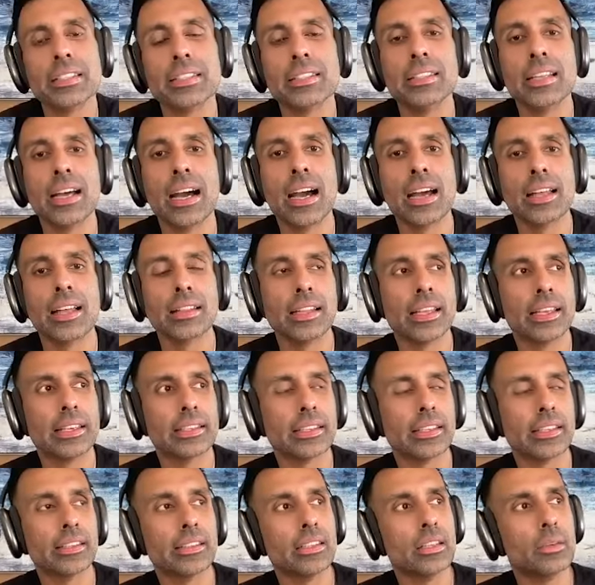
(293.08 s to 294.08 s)
it's not
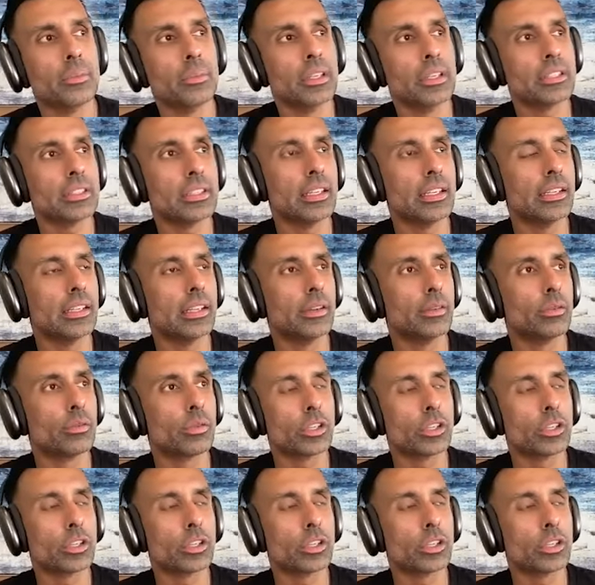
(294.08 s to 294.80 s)
like limits in a